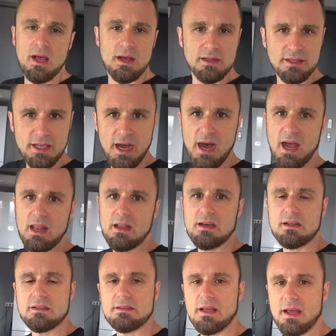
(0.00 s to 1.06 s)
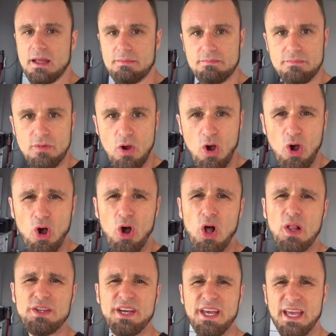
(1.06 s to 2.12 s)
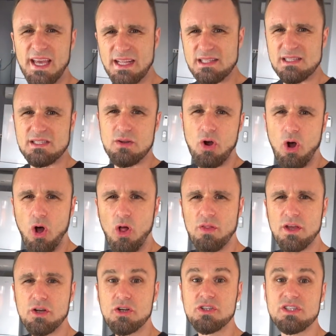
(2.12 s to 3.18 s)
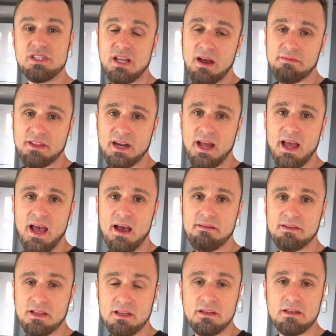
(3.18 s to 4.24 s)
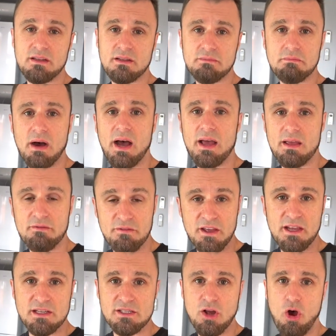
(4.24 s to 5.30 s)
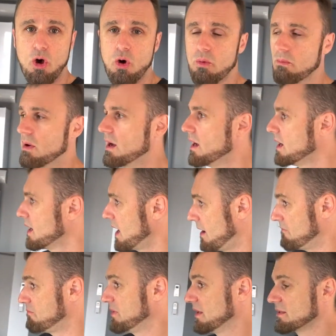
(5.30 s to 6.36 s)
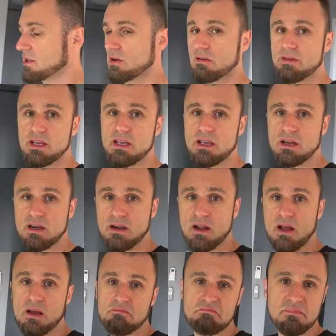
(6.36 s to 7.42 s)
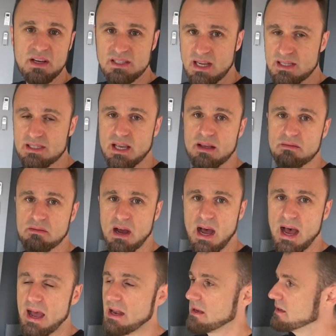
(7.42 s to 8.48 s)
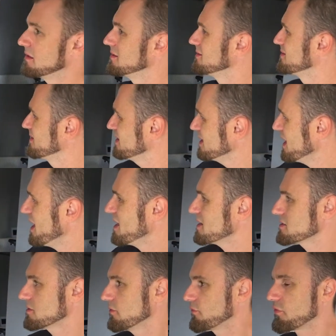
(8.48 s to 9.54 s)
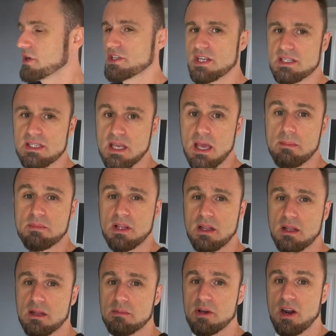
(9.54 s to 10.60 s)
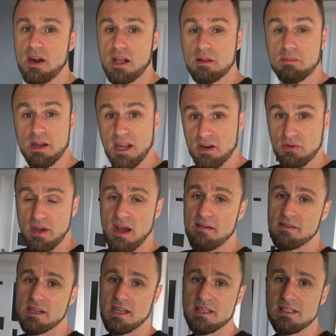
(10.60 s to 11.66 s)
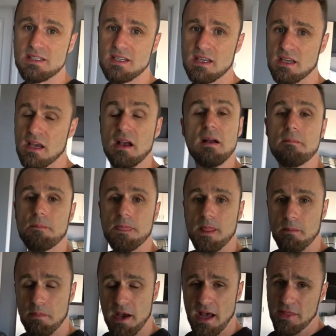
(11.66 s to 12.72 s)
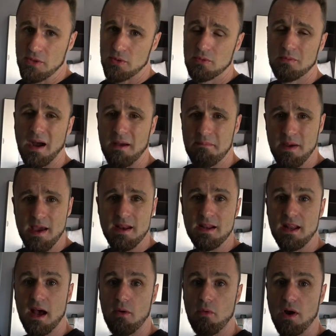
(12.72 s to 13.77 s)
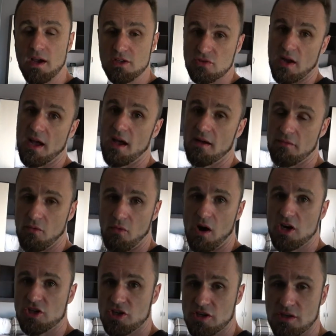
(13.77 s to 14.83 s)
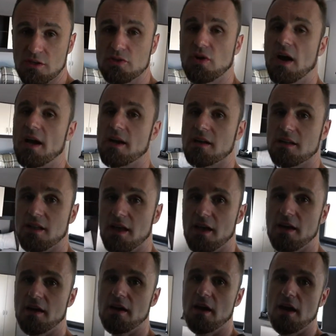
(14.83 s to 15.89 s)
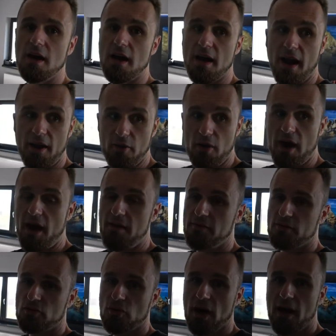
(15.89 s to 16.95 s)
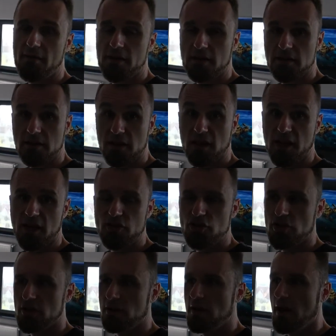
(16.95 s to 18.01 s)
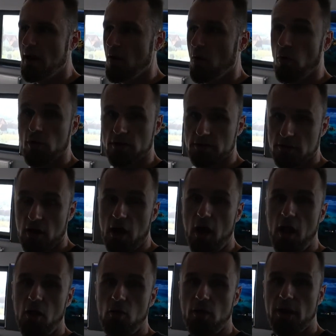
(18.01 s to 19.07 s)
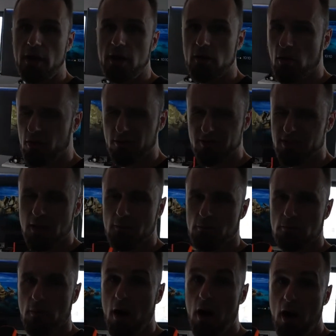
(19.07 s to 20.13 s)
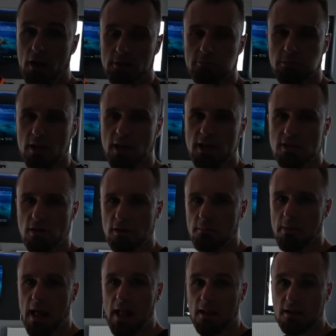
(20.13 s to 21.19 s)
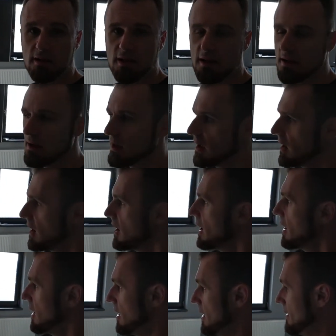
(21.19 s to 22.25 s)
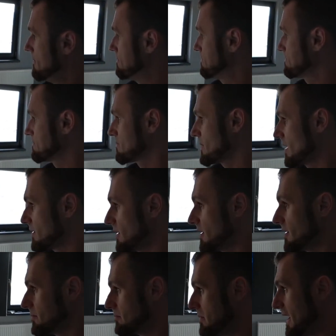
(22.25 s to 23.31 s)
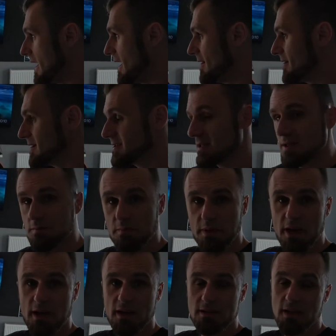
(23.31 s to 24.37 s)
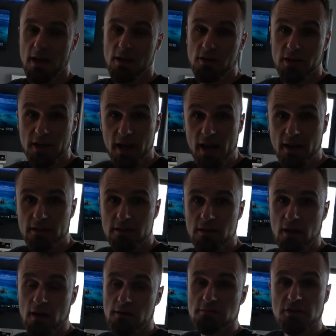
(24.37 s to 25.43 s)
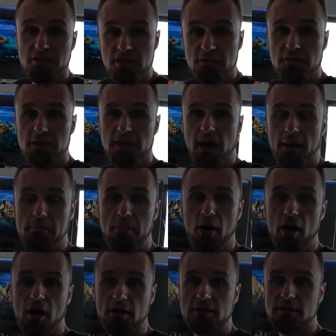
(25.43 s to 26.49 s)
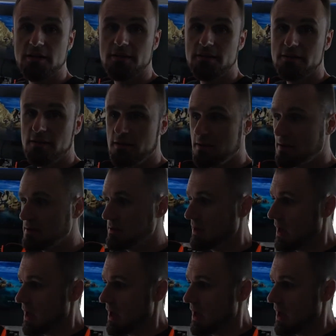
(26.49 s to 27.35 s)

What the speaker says: the island and all the hits, all the good stuff that I have in my Vegas home. I've built it over here. As I said, island, yes, the fridge has skimped a little bit on it, but I do have an AC. The bathroom, I made it that way so I have a washer and a dryer in there, and I don't have to have it in the kitchen or in the hallway or in some odd place on the balcony. The bed is as big as I could get. The TV I bought. The